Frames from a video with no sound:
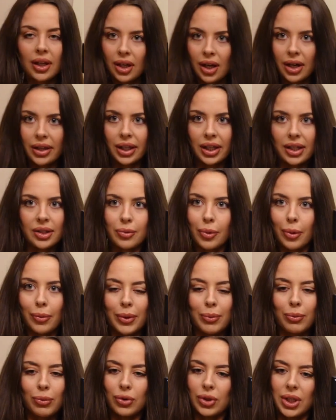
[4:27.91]
I think it's
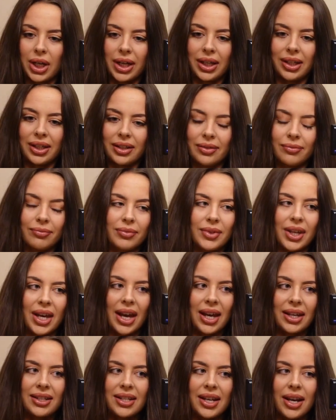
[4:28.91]
probably more like
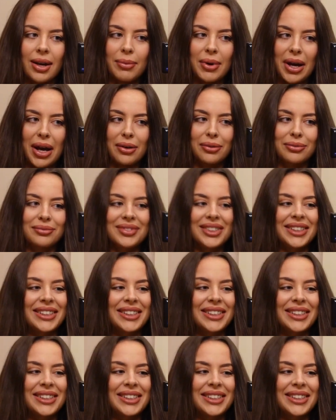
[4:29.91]
8am now.